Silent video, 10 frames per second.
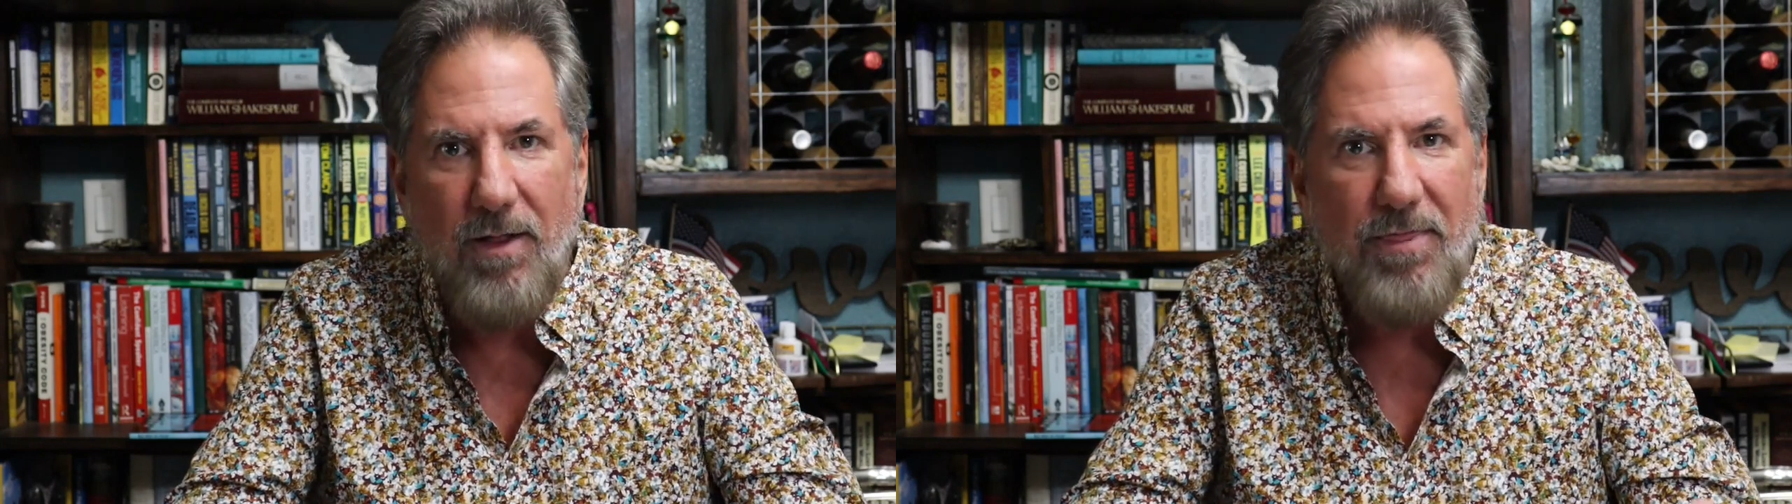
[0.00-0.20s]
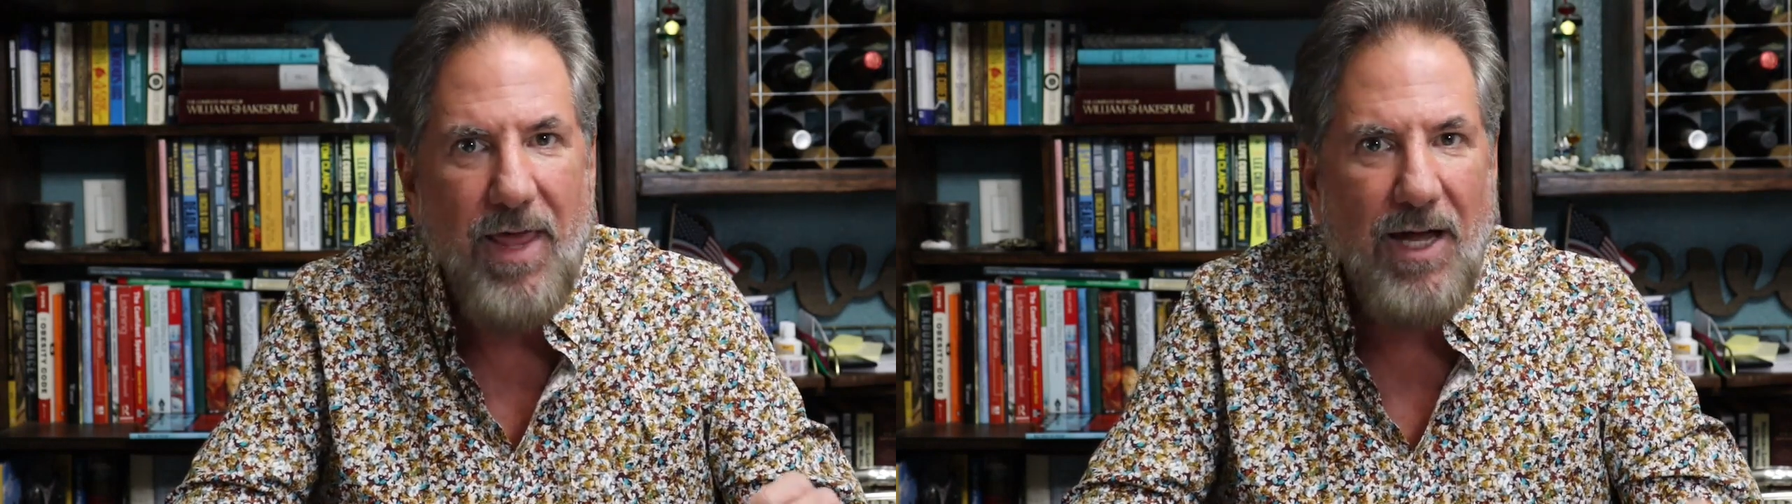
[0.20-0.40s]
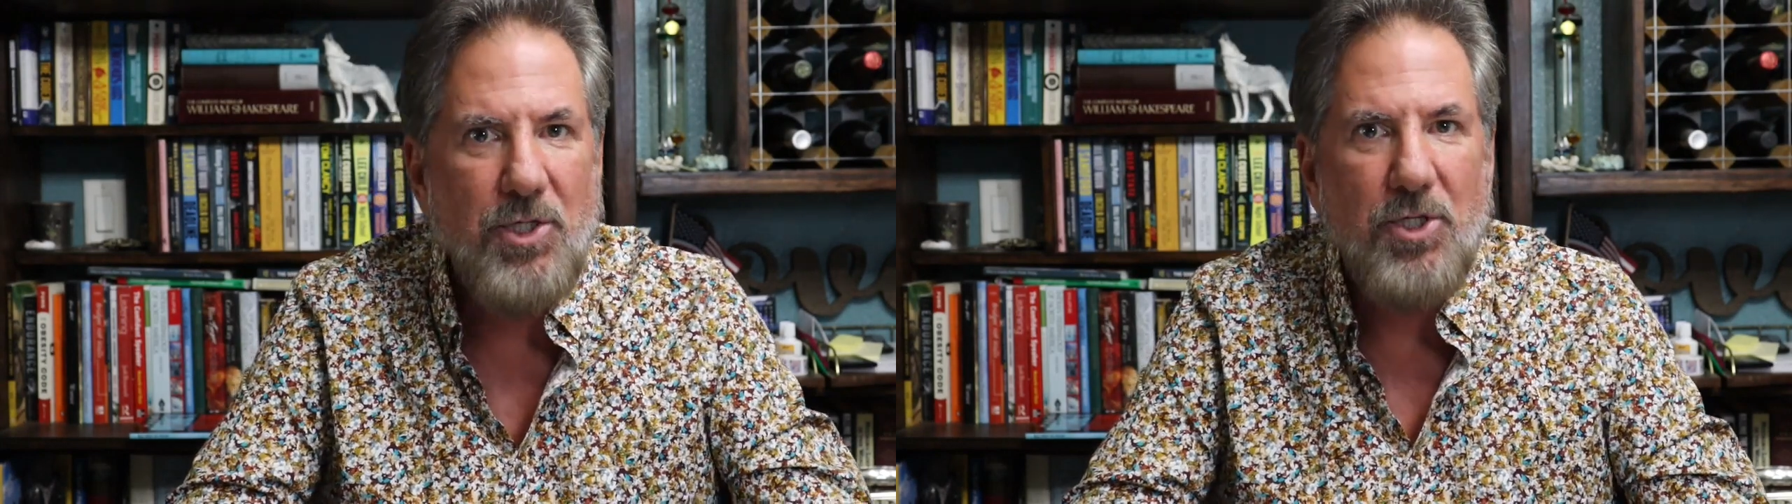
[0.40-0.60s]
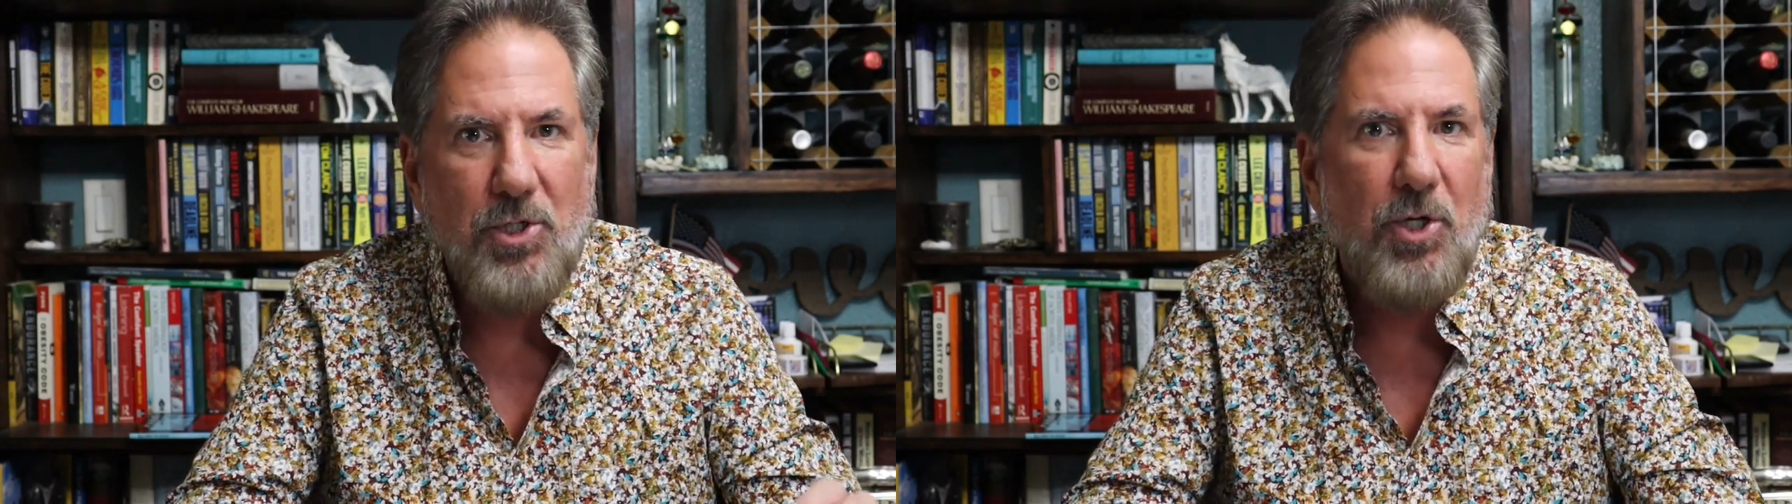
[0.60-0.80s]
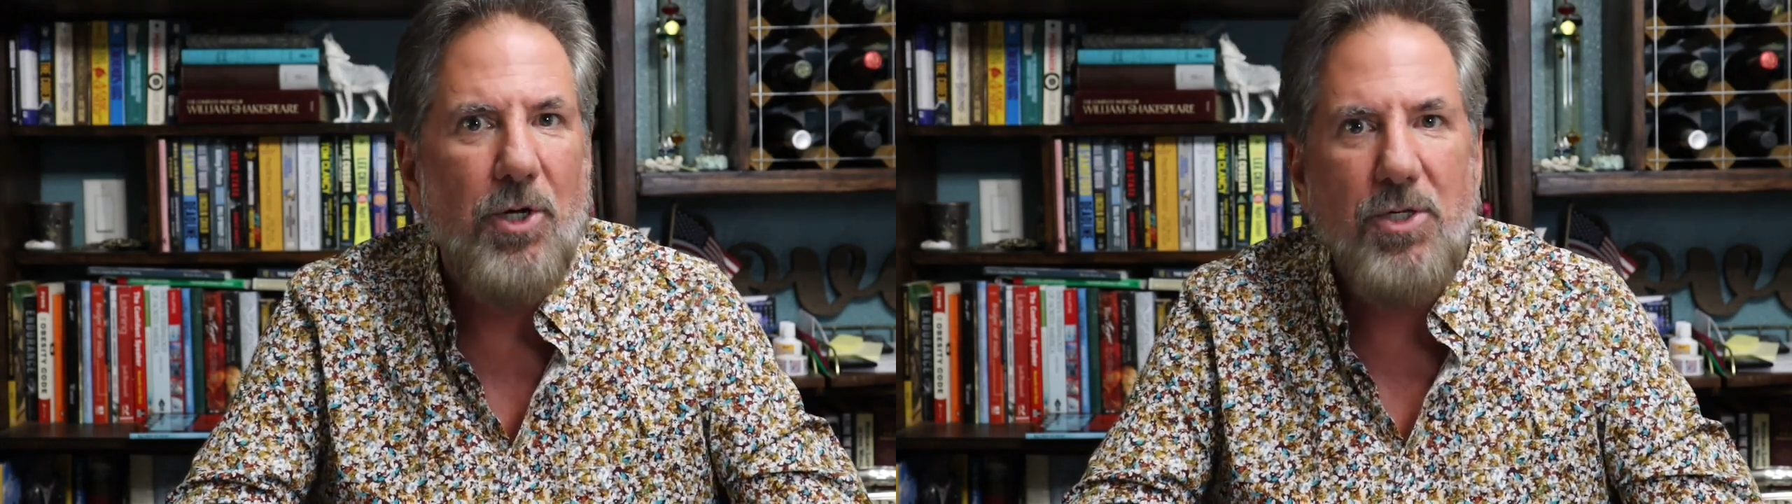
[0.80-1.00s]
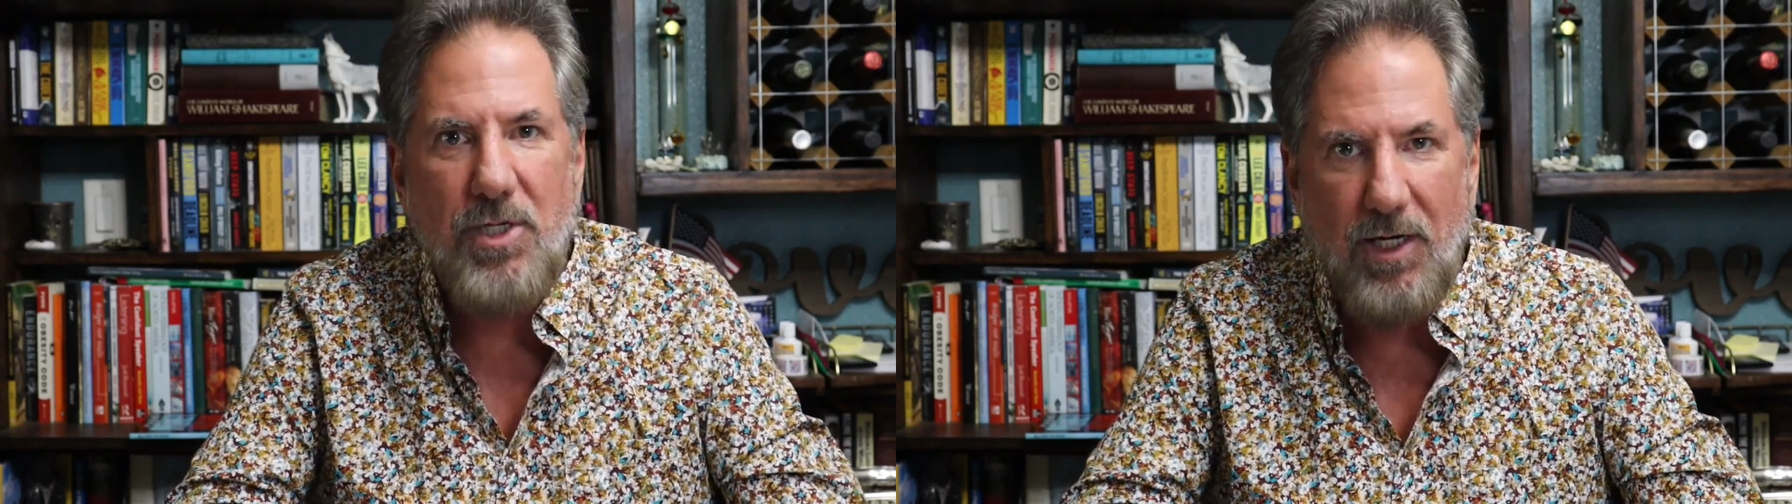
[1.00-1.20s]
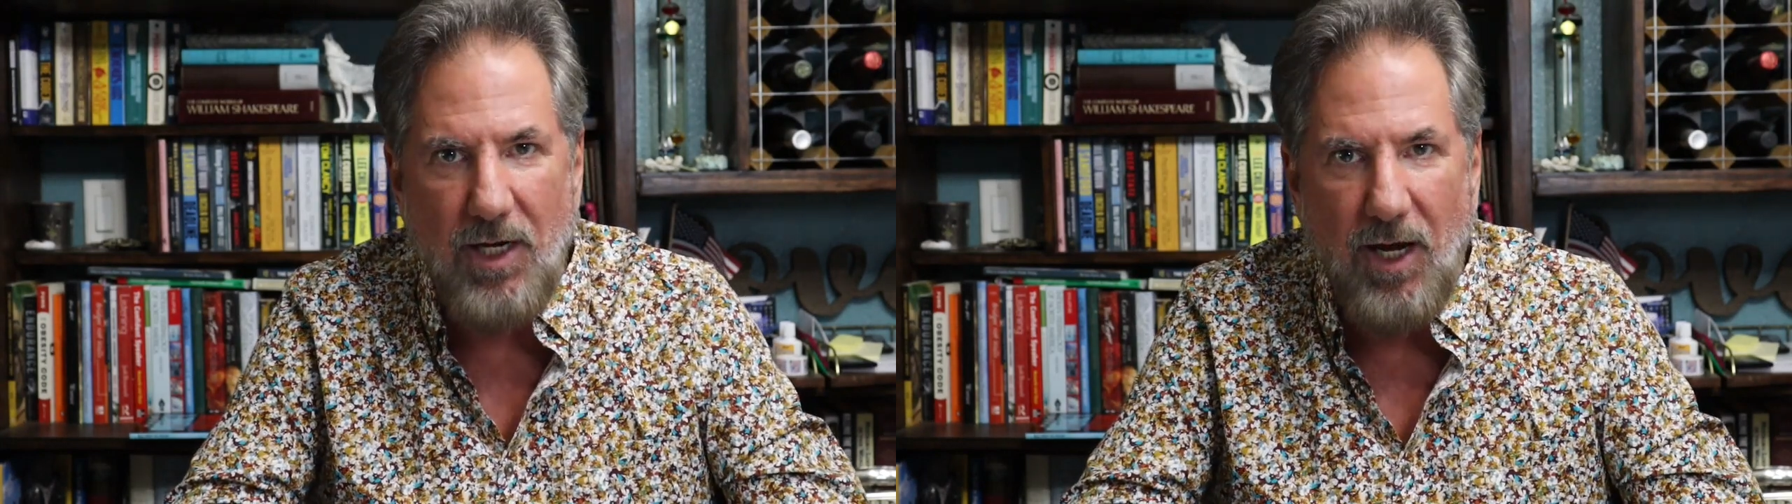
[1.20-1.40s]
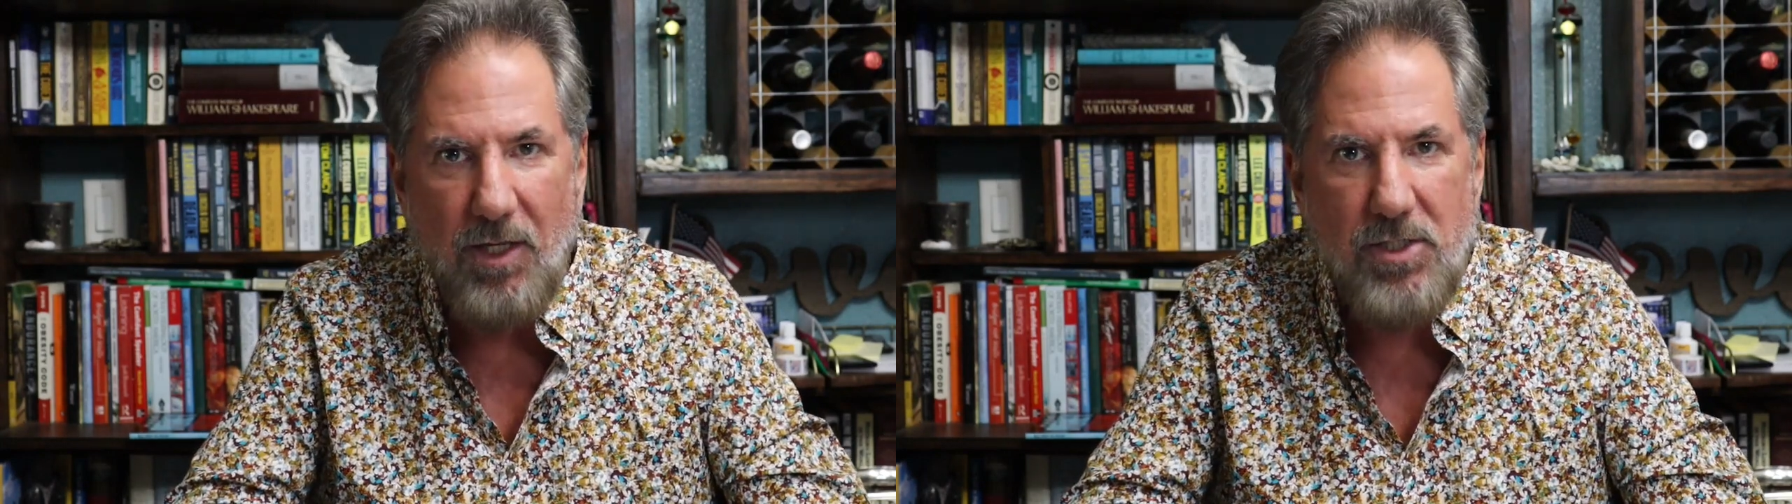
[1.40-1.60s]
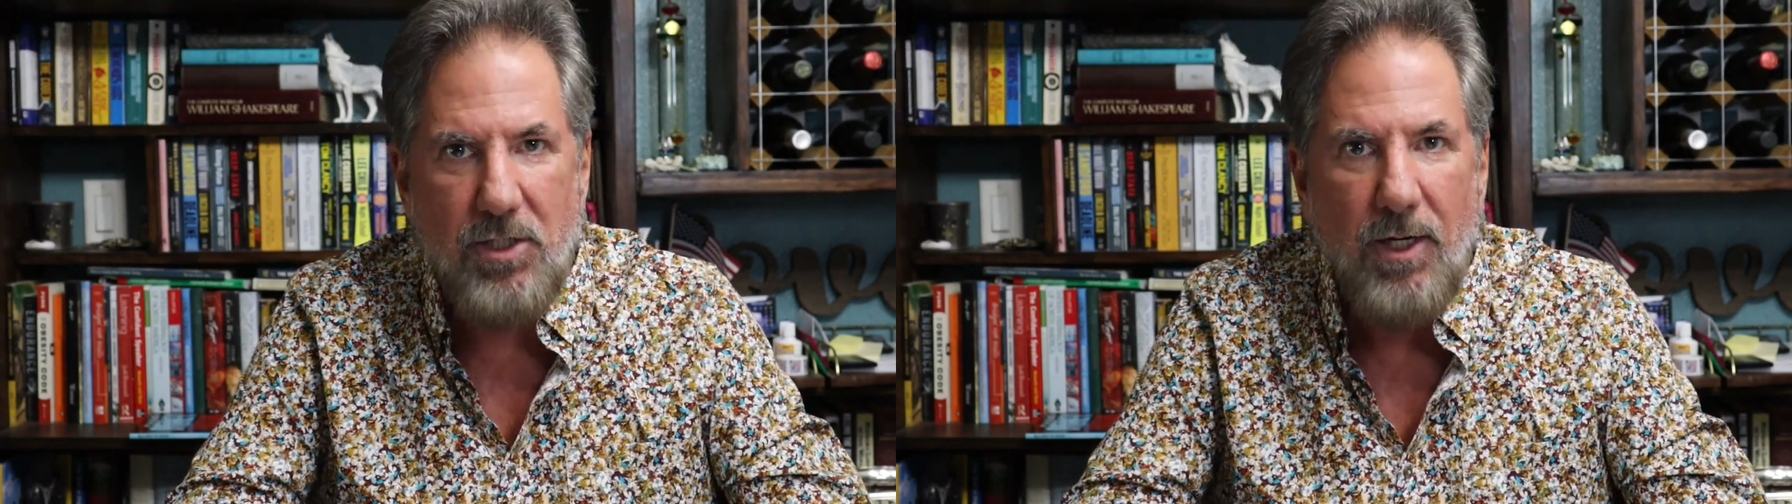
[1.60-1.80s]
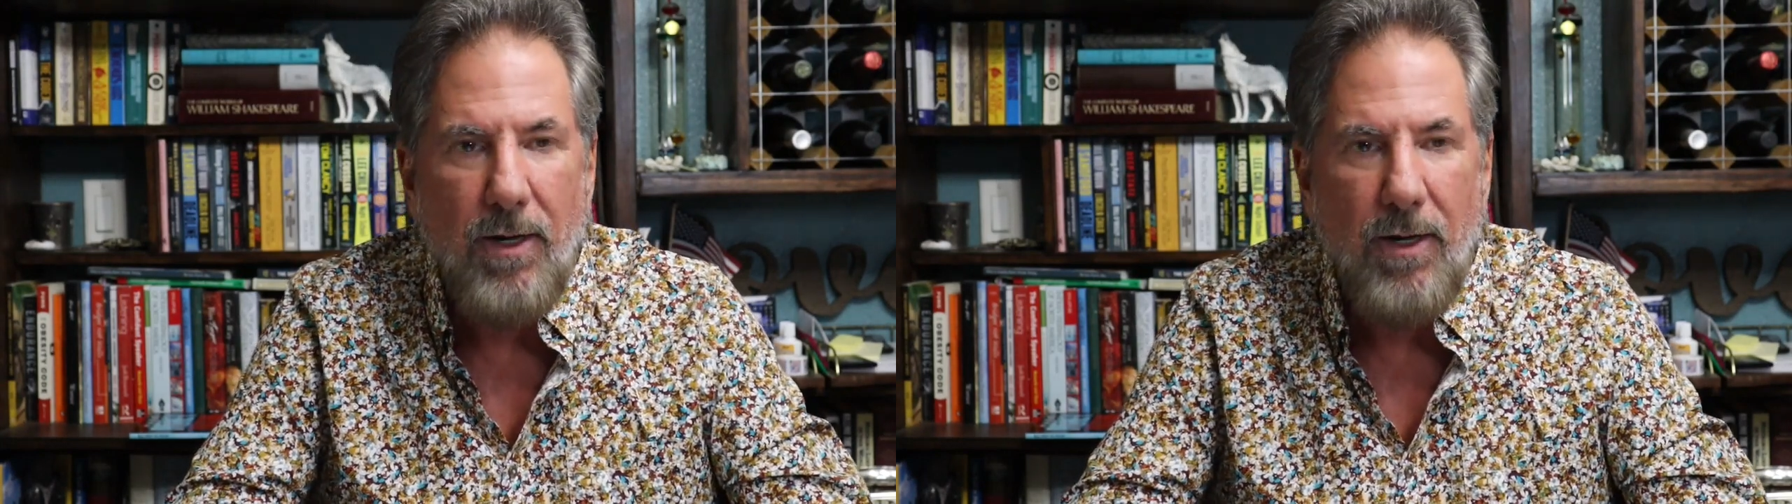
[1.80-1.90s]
That's as good as it gets.